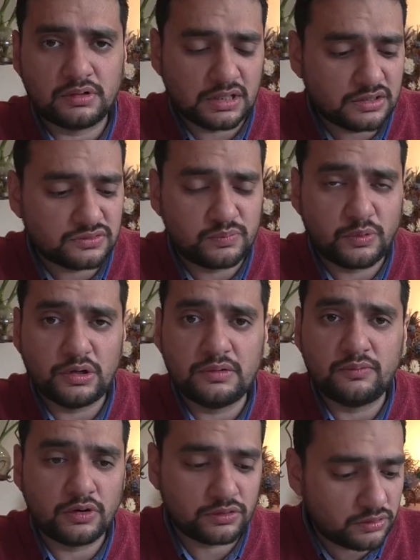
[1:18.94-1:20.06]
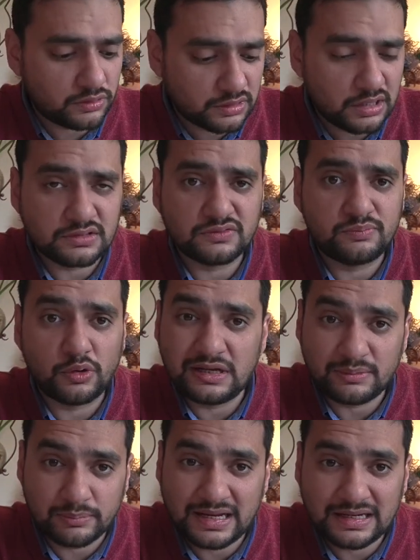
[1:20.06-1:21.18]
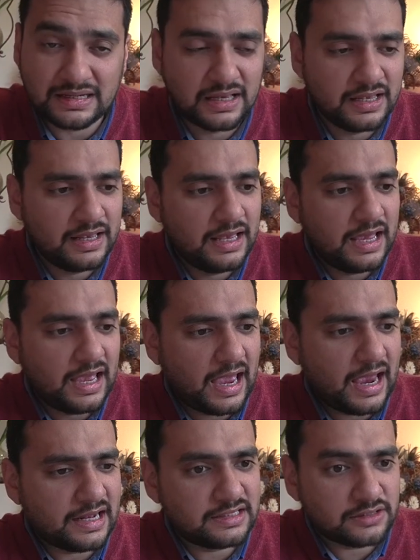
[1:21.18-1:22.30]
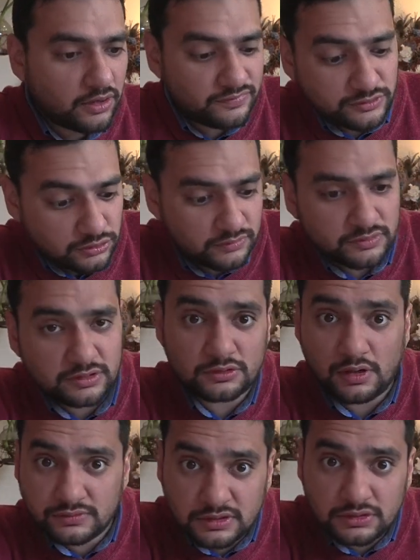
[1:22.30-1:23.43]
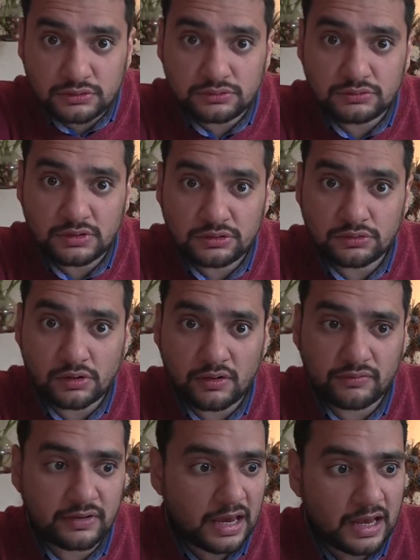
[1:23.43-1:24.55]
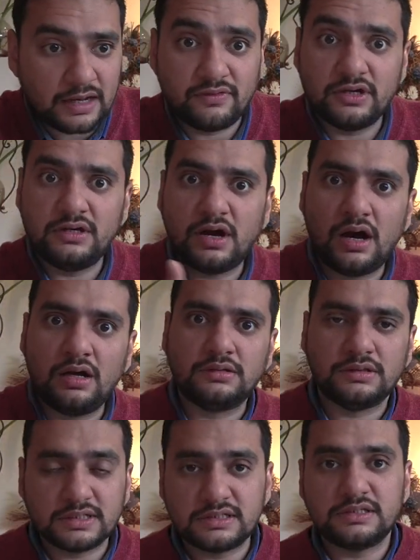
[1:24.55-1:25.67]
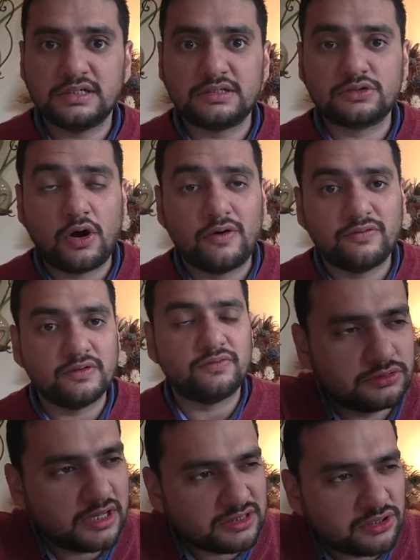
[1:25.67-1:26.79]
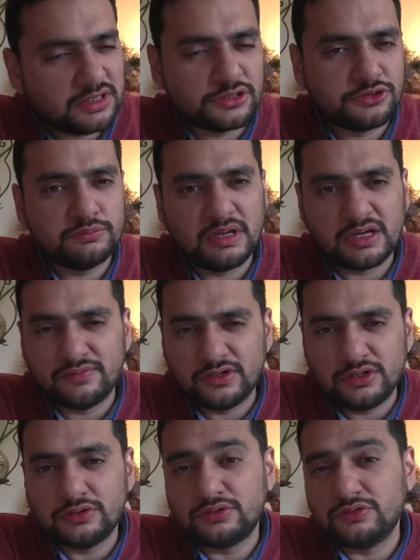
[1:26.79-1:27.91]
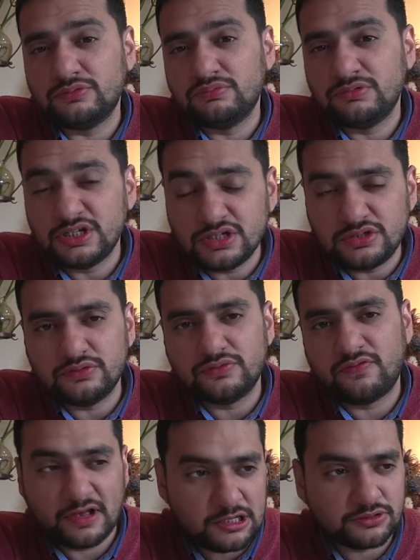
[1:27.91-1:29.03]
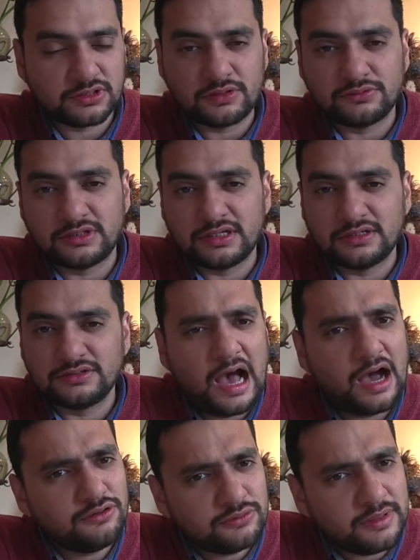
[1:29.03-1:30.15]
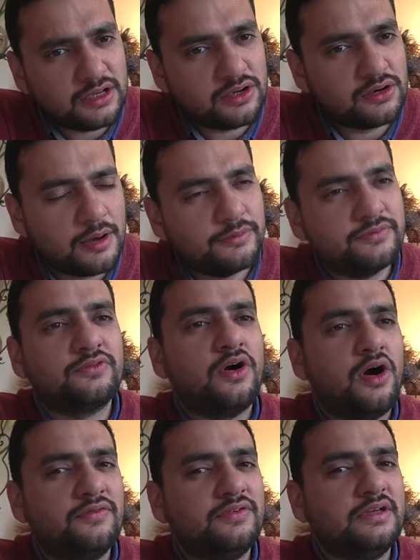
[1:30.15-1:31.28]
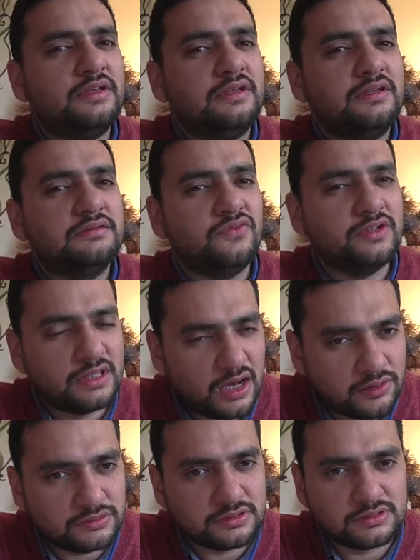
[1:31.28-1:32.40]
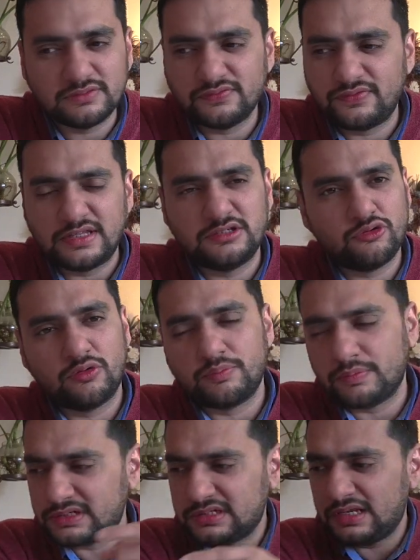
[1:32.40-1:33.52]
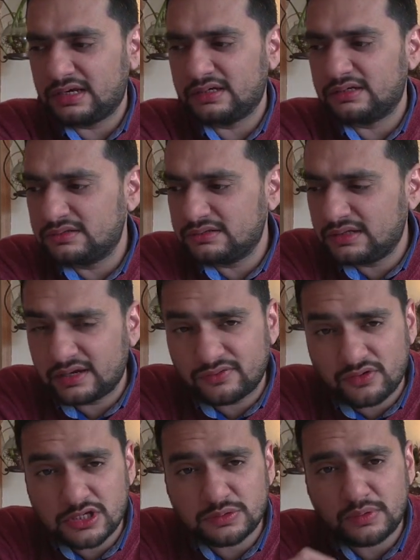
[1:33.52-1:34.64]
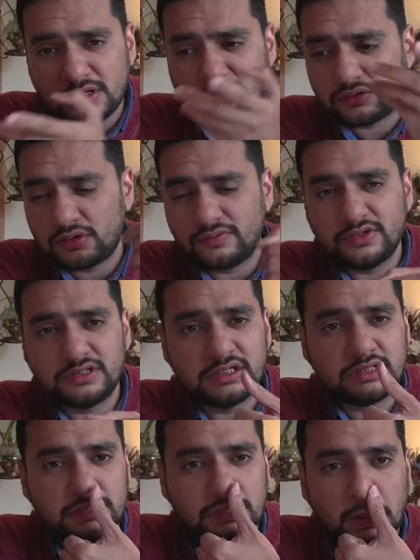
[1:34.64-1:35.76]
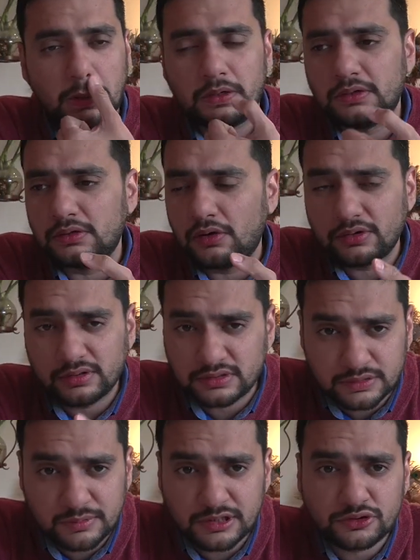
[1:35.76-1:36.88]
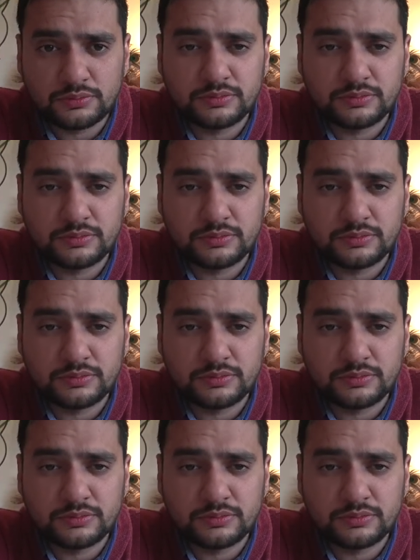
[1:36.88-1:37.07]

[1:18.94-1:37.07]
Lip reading: a glass of boiling water or a glass of boiling milk, and the coffee sort of dissolves into the coffee, and we're done. This is coffee. So I thought I should make a video to teach you fellows out there how to make a cup of coffee without fancy equipments like a French press or a V60 or an espresso